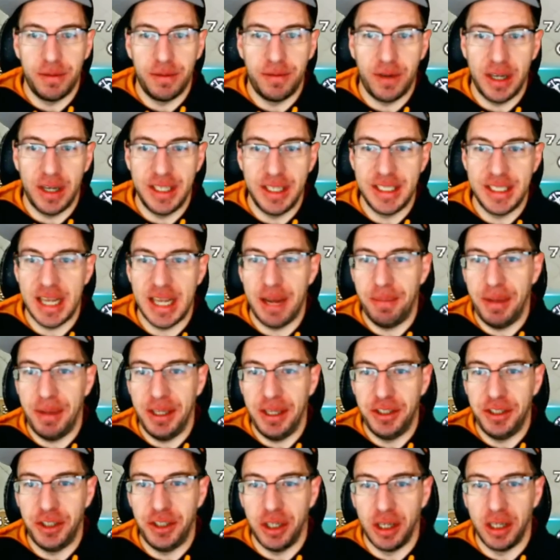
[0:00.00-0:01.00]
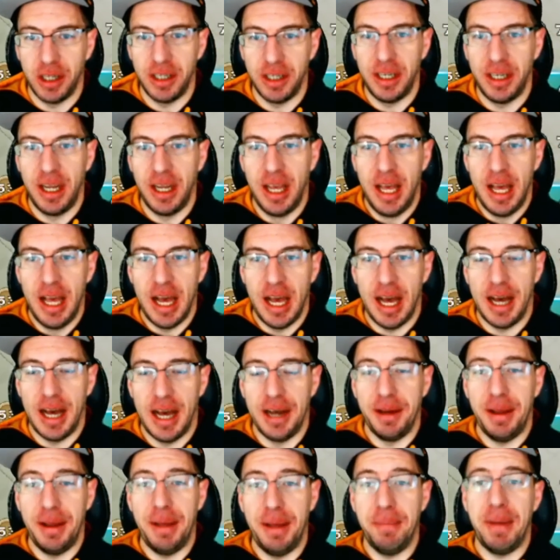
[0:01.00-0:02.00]
friends at Patreon.
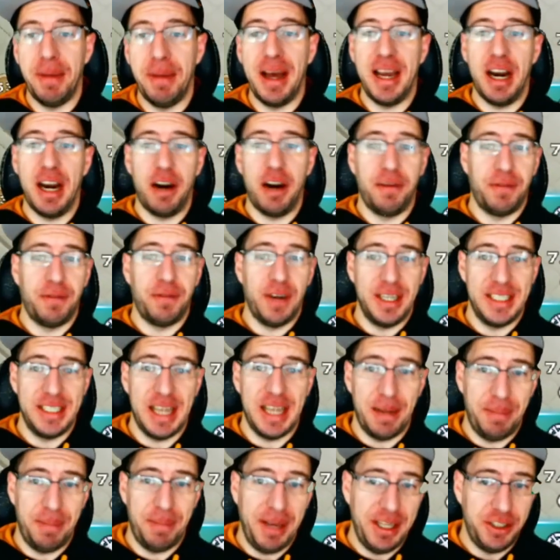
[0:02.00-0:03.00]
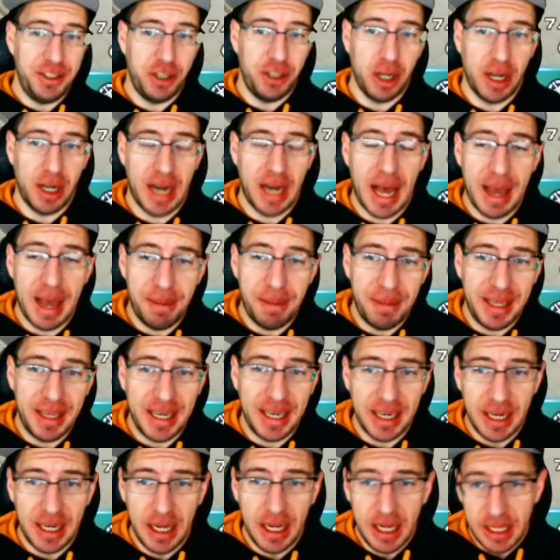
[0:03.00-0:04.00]
And by our friends at Patreon, I
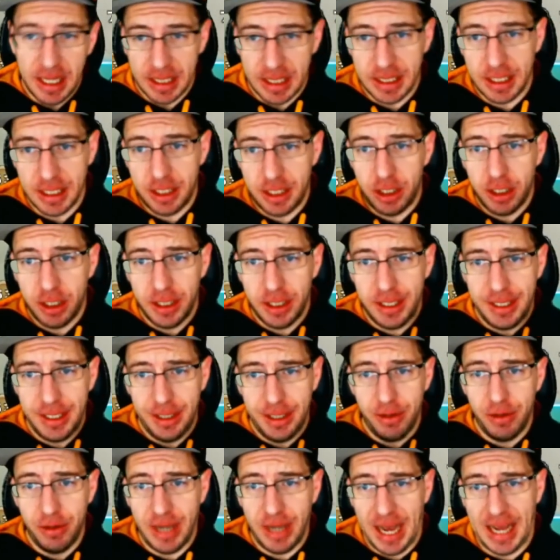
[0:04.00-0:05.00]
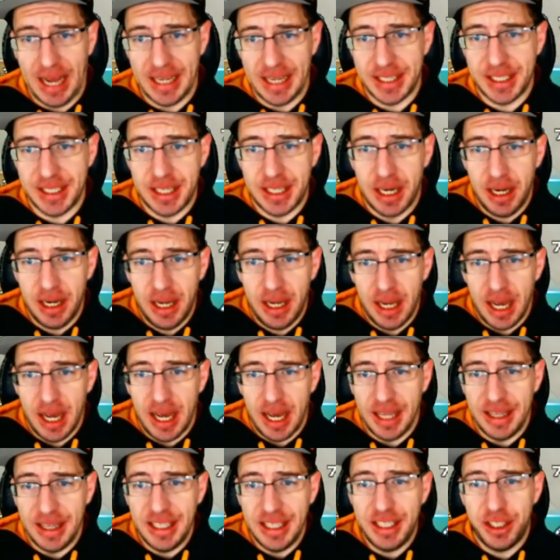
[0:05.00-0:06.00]
mean literally you guys.
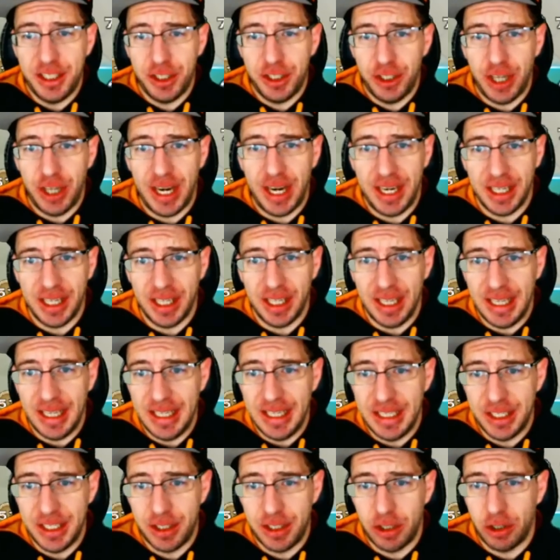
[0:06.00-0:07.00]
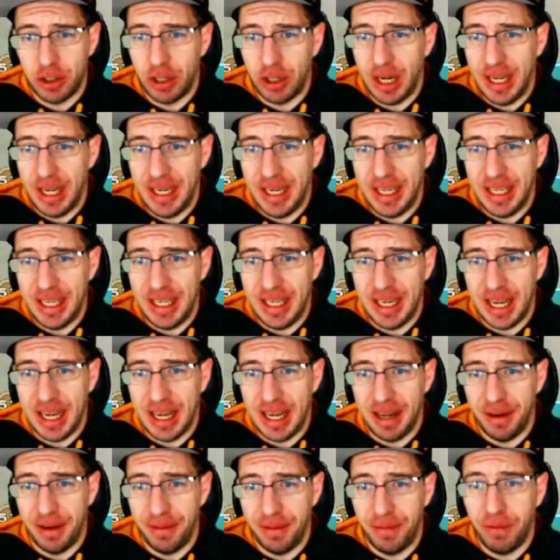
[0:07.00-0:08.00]
This channel is created
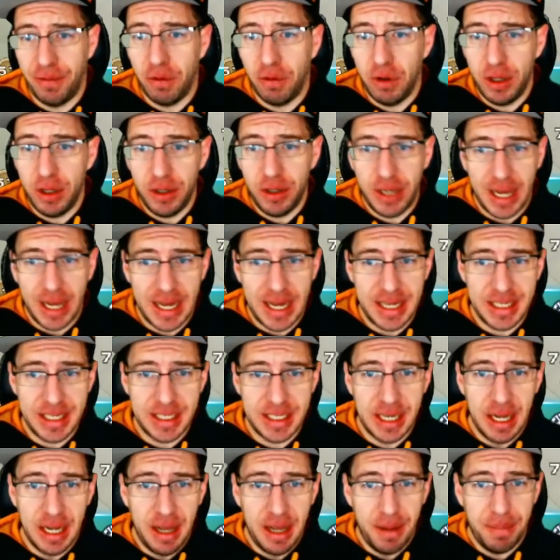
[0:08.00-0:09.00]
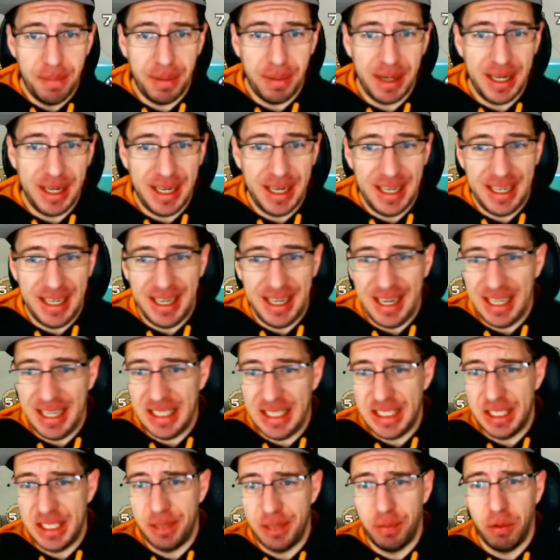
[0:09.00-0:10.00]
for you guys, but
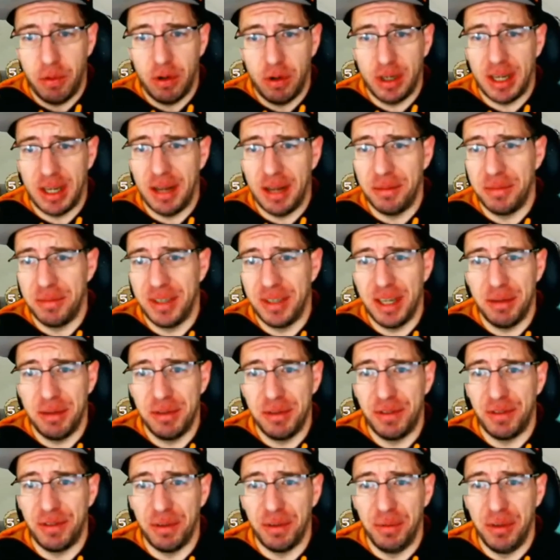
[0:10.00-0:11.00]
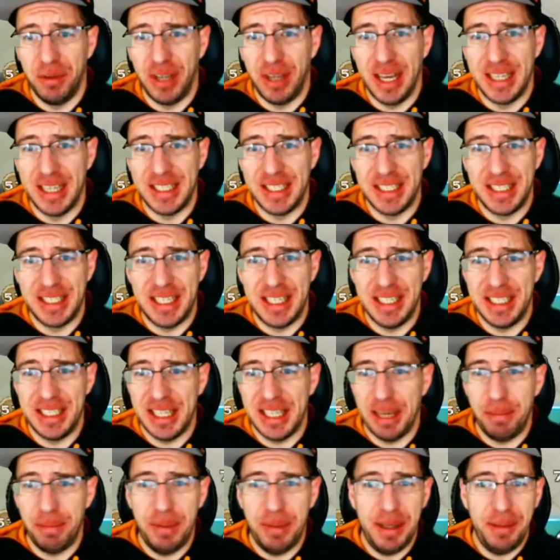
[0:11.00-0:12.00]
its support comes from you guys. It's
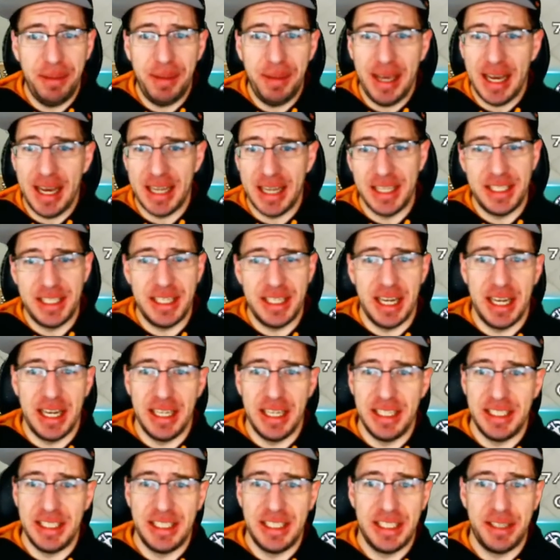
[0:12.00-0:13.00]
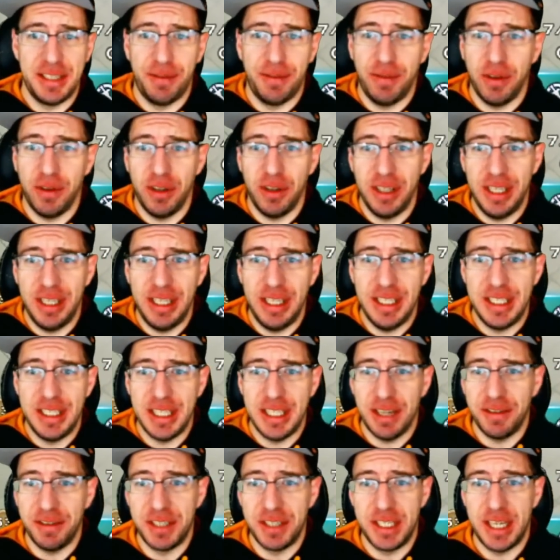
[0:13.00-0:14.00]
like PBS. It's fully
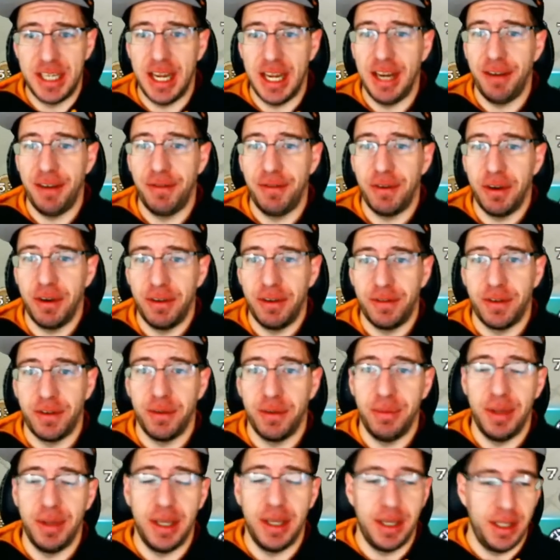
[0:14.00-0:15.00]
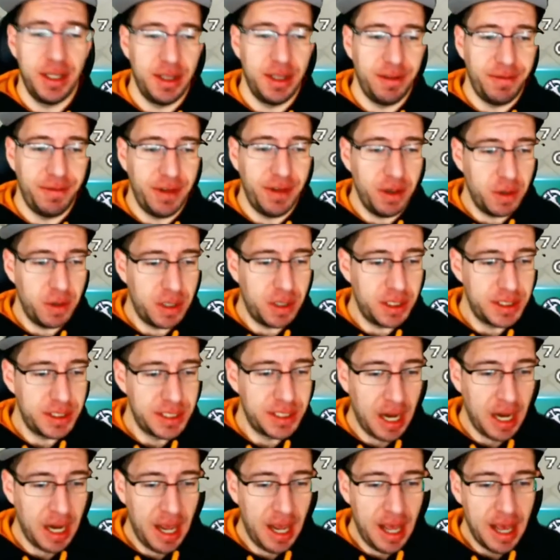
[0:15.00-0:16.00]
self-sustaining from the viewers.
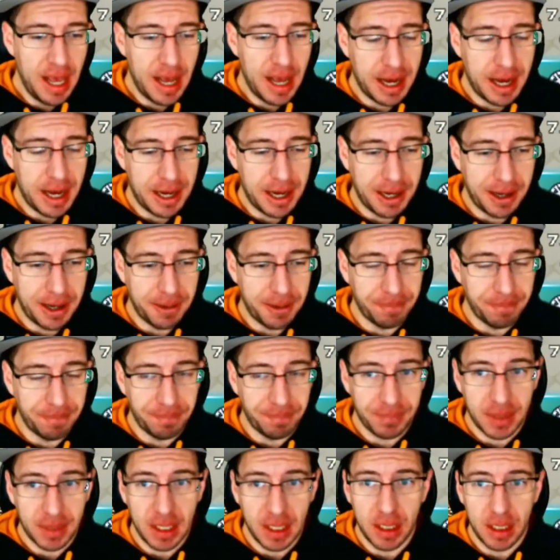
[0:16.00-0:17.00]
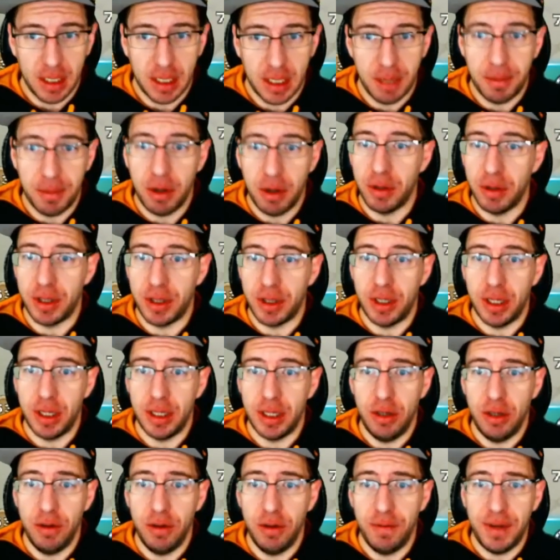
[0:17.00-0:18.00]
Come out with
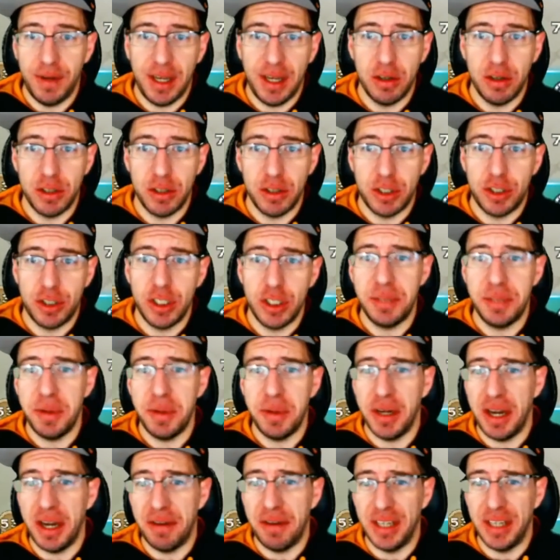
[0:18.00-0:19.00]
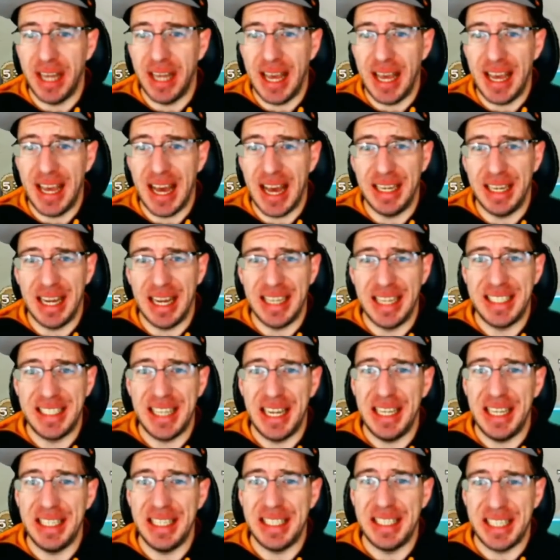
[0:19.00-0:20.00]
new videos just about every day. I
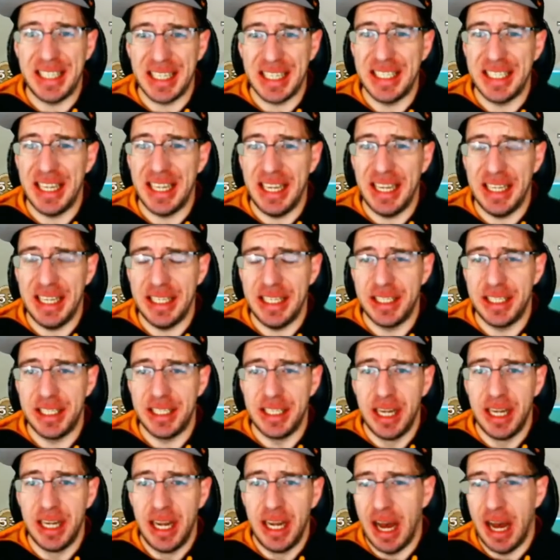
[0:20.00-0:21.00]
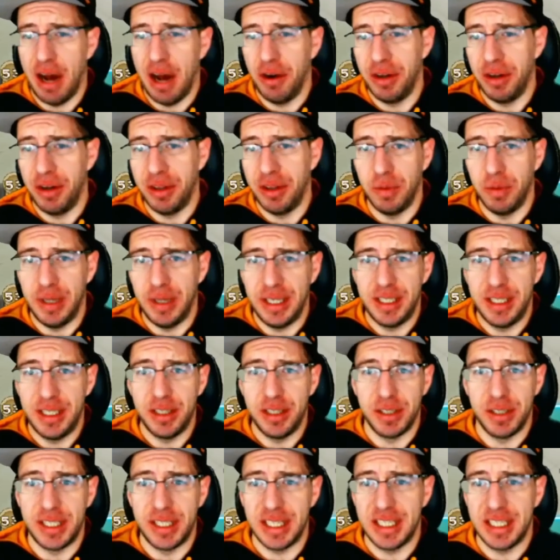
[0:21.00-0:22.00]
say 6 days out of the week,
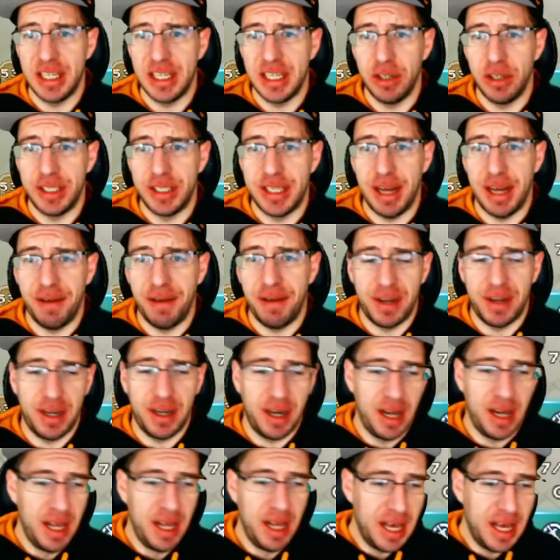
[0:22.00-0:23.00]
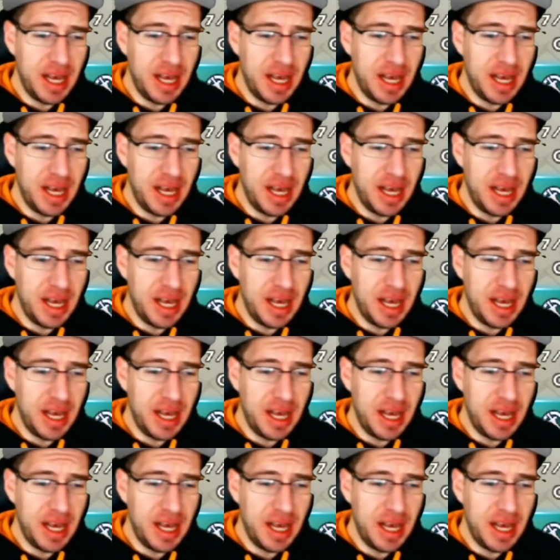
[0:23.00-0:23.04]
so 6 out of 7.